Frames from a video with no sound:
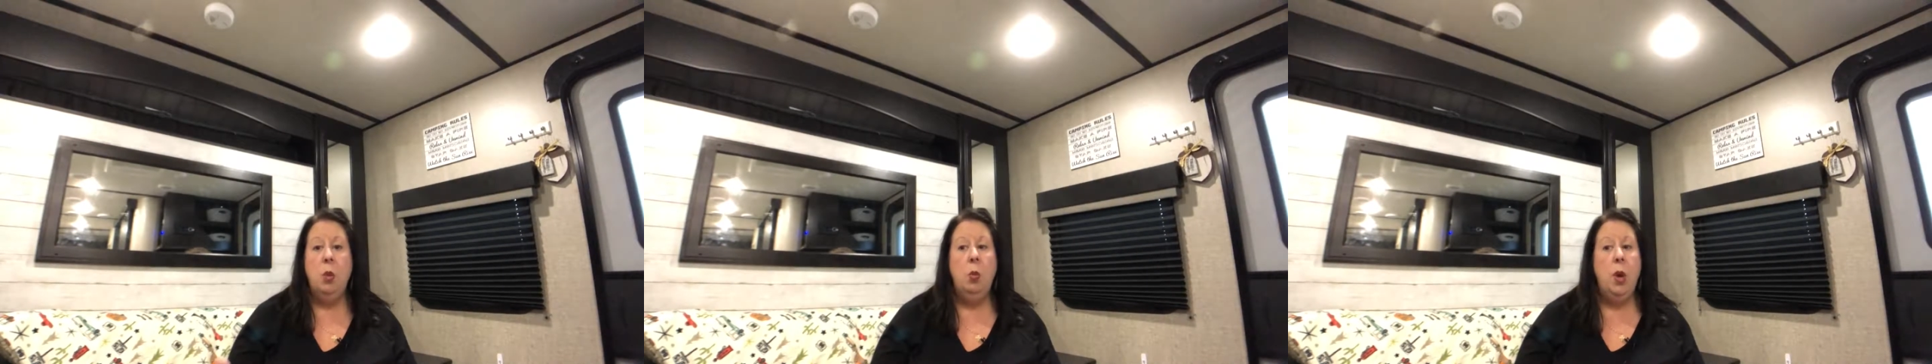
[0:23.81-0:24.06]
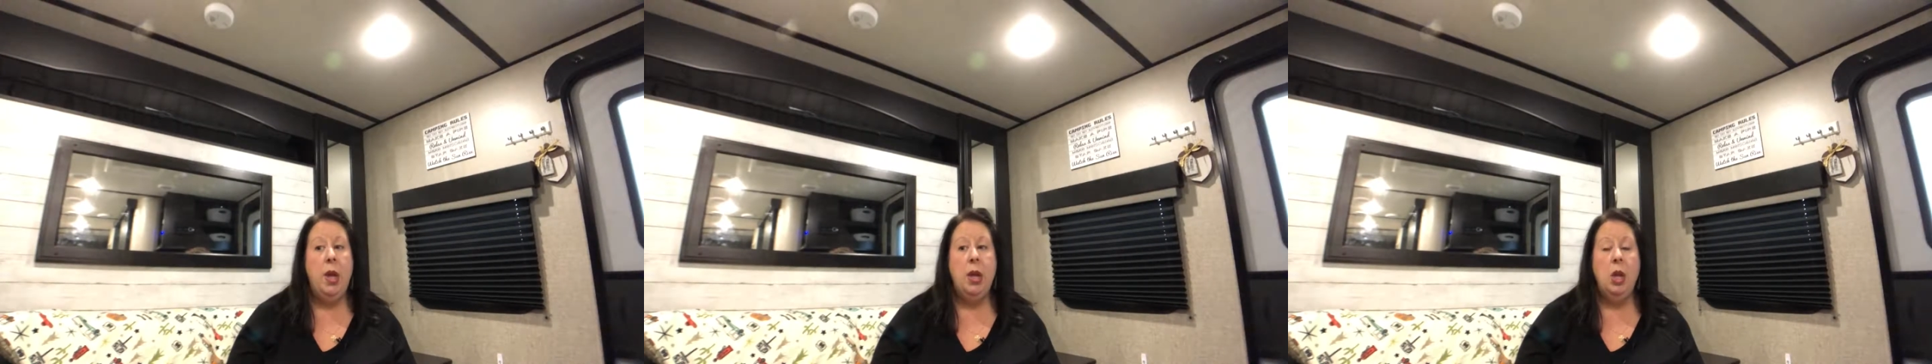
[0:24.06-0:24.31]

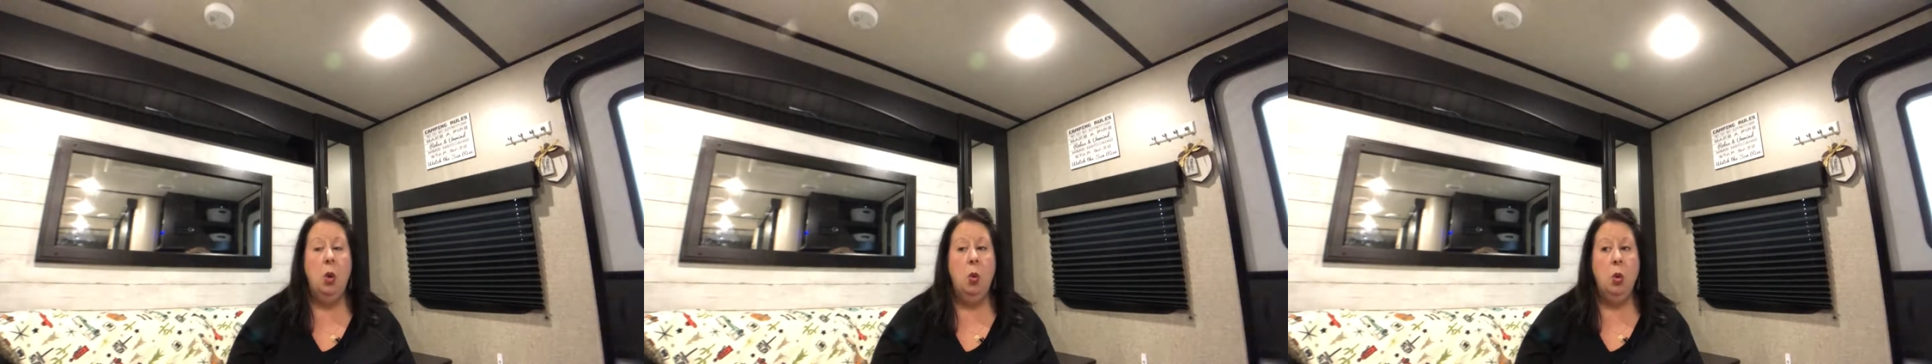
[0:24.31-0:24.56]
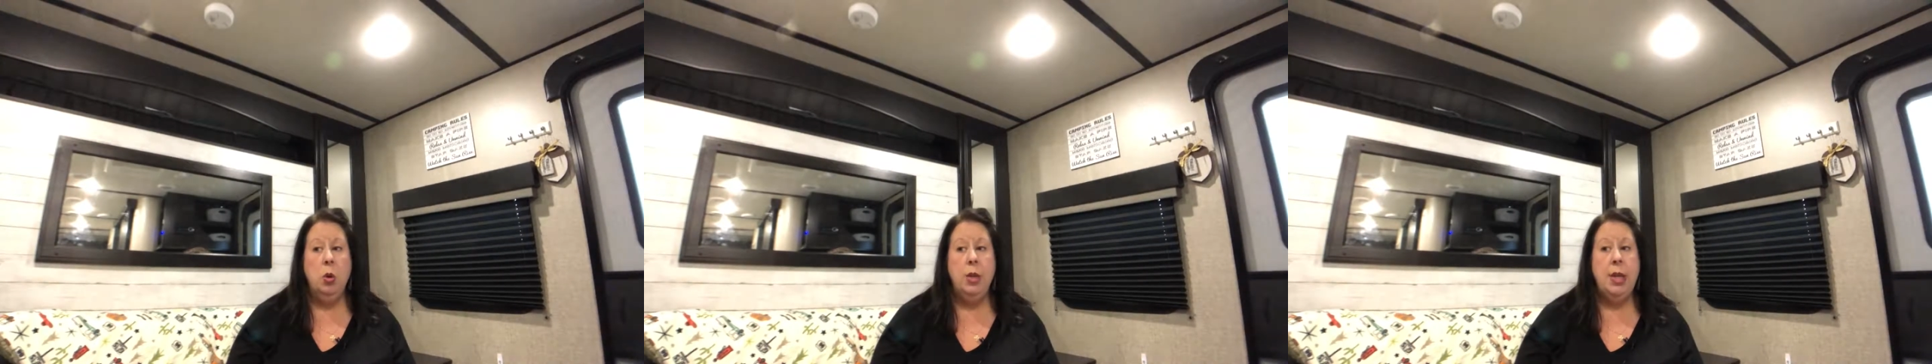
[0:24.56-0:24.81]
we
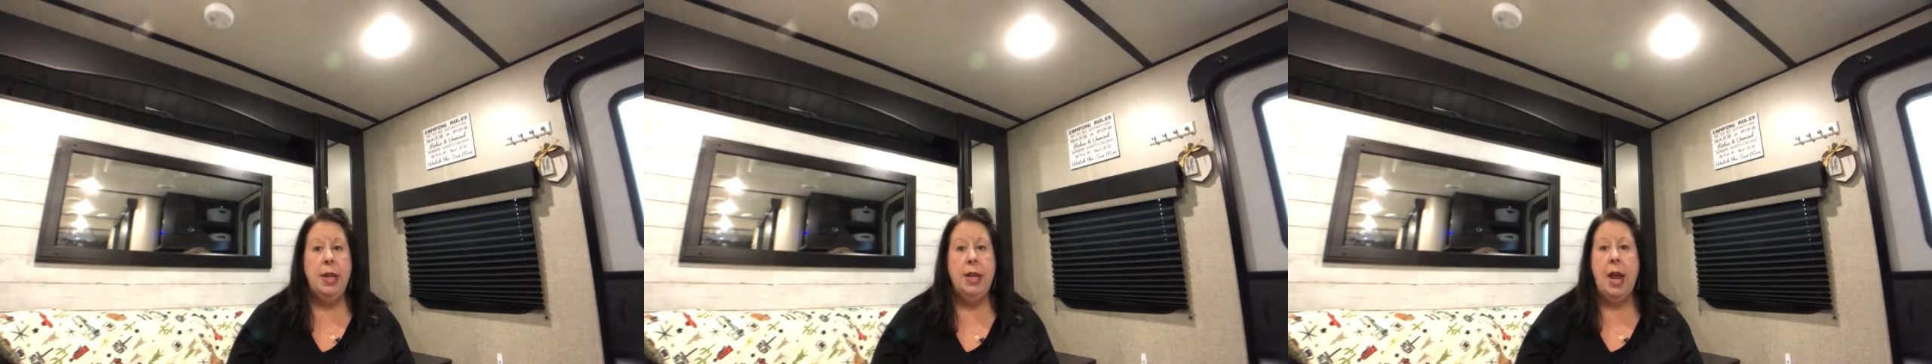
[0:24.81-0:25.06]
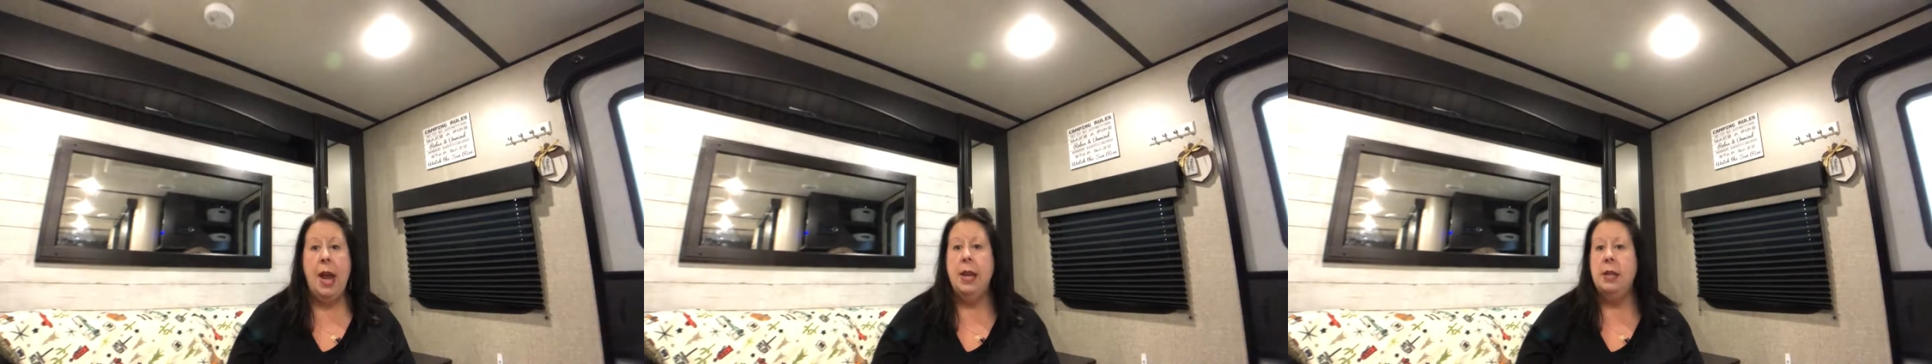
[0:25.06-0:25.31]
ordered
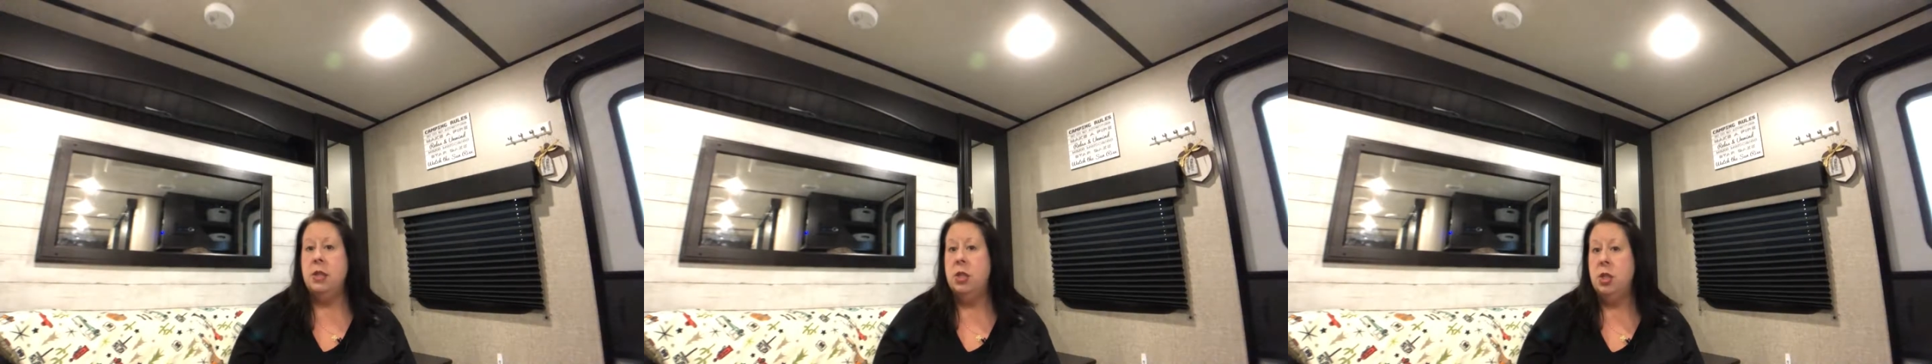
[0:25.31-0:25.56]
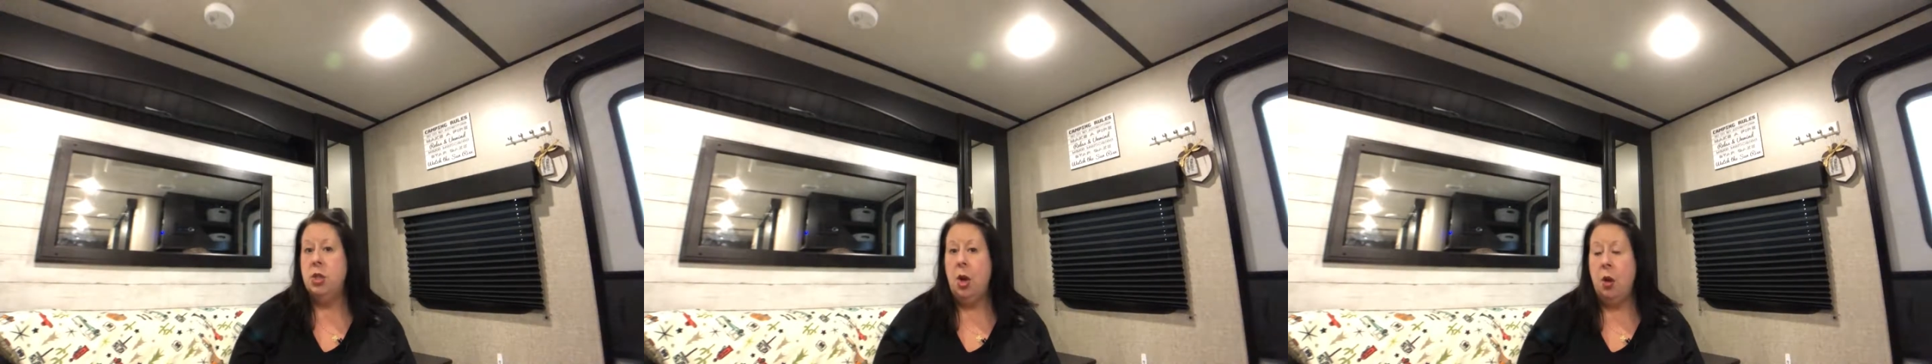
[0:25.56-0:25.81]
it and
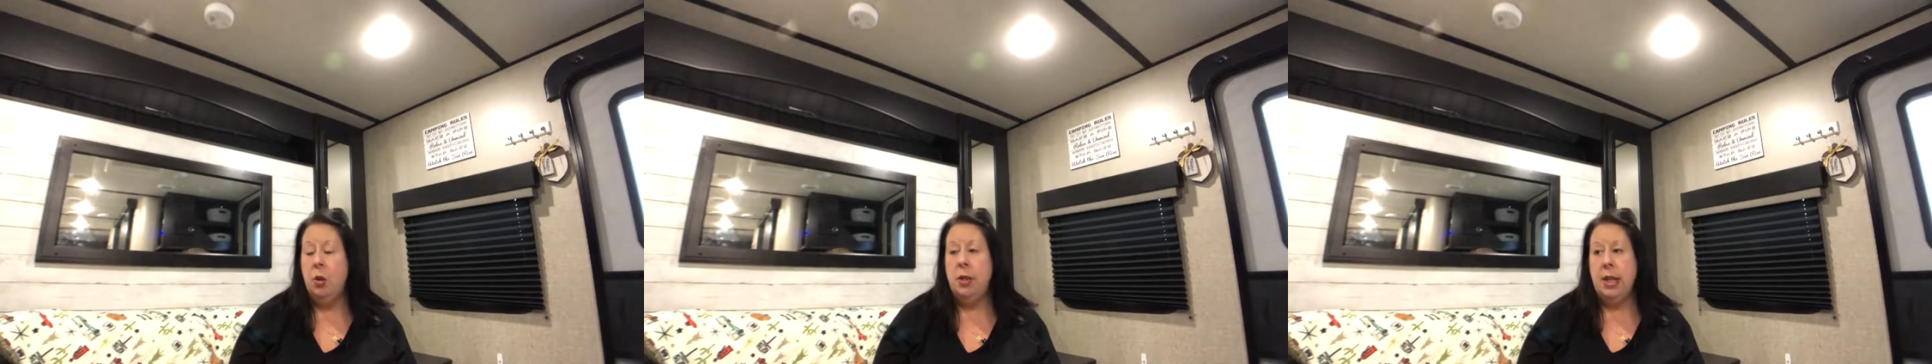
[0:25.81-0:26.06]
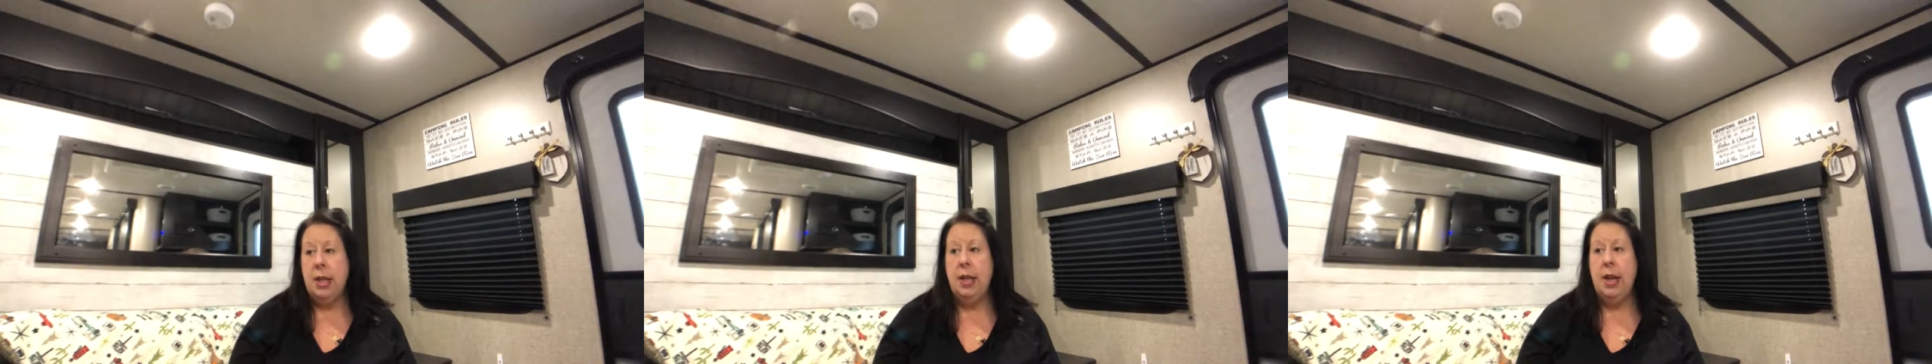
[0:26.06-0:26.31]
installed
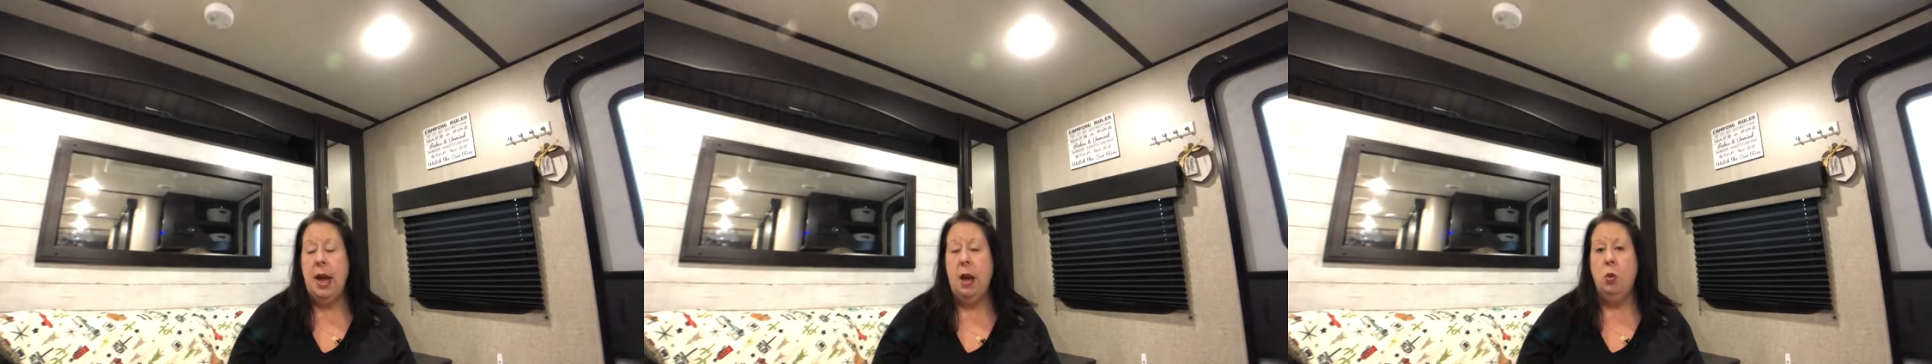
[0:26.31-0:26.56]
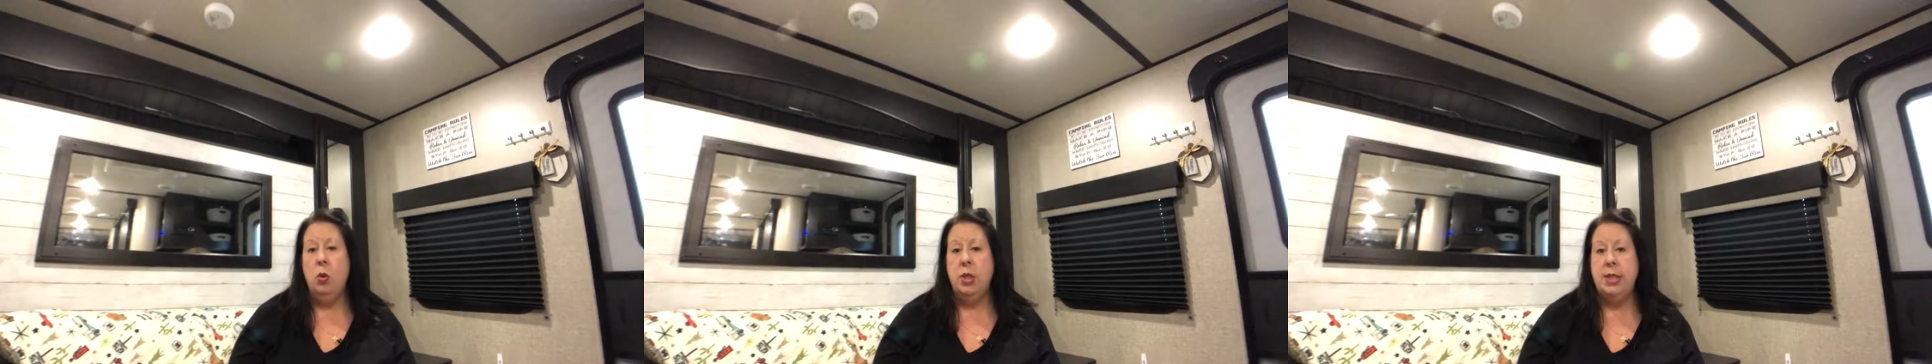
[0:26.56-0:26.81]
it
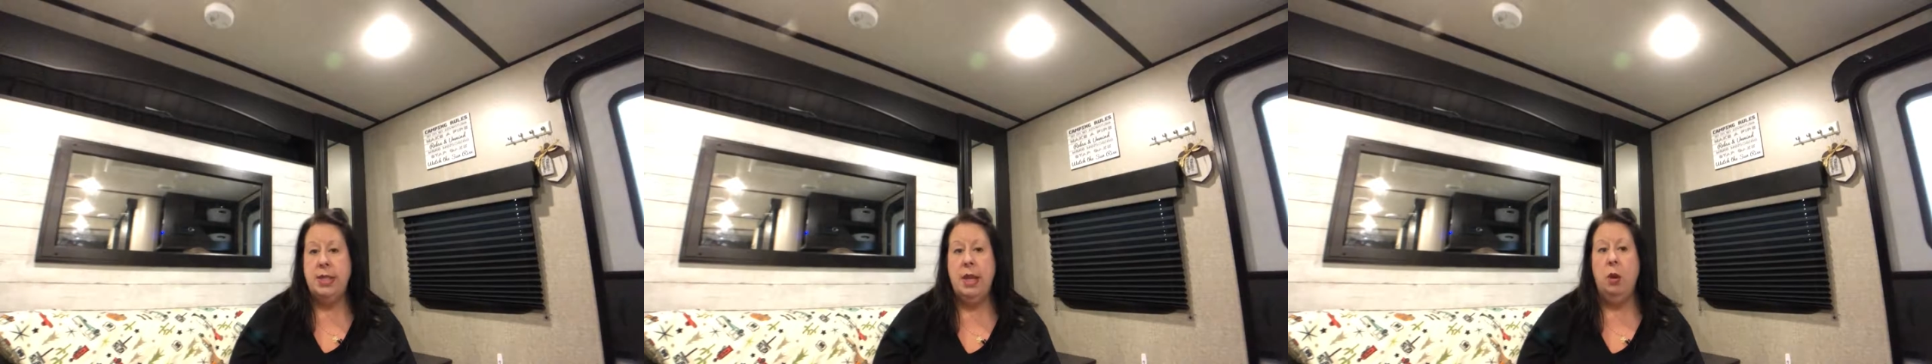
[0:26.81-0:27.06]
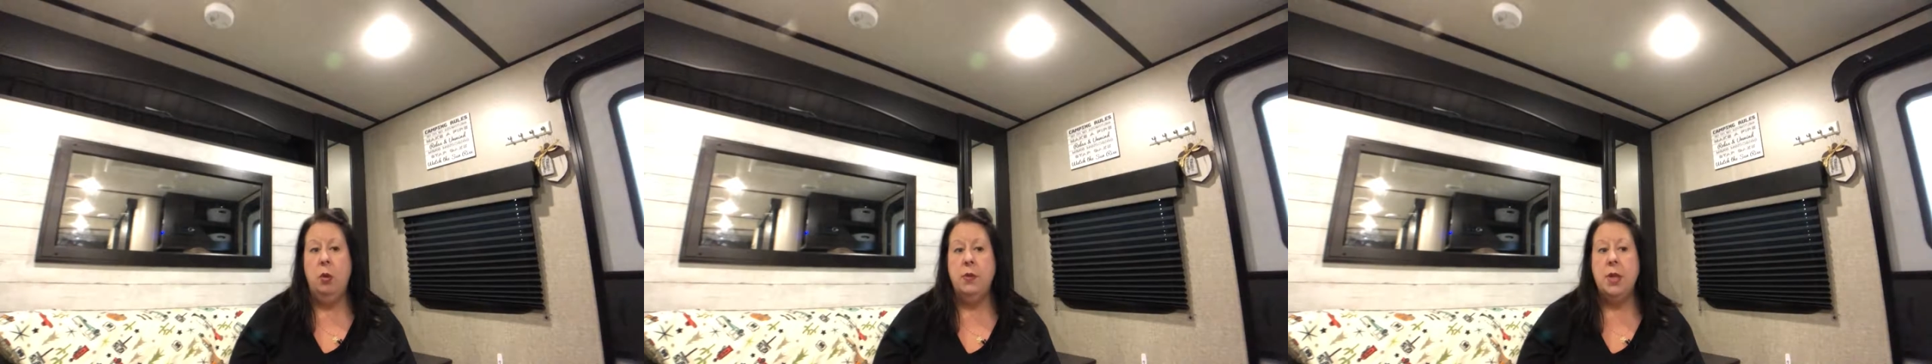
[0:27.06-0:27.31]

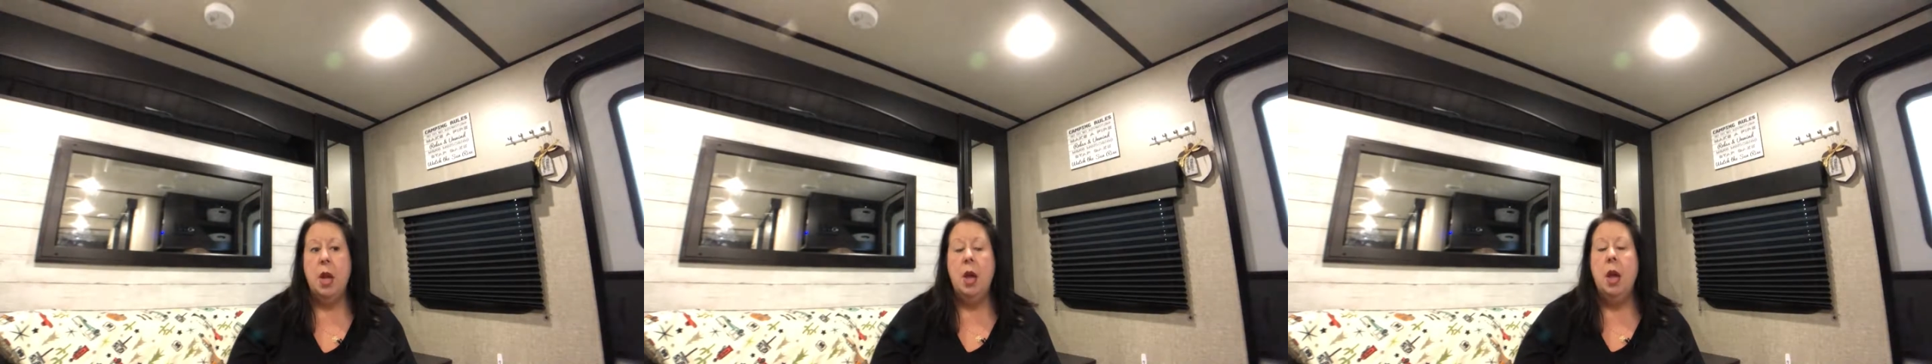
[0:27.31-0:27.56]
ourselves.